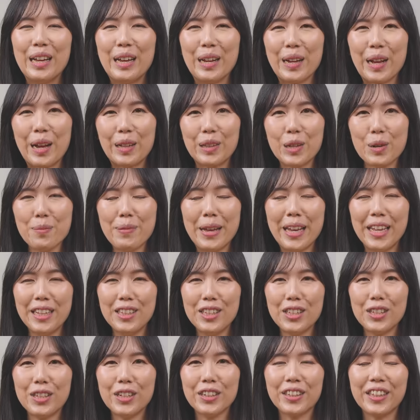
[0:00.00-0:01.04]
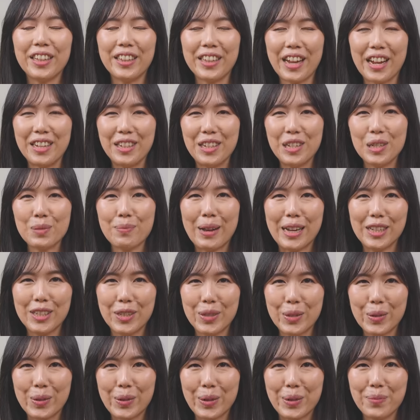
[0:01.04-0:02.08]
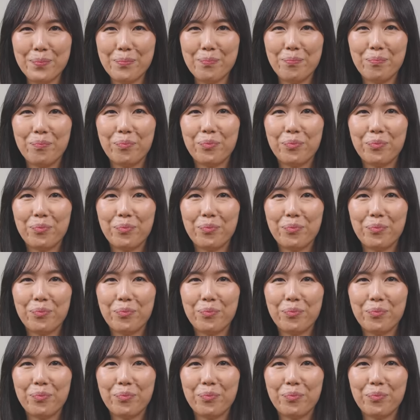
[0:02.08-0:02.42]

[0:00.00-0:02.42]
Color pens took the 90s by storm.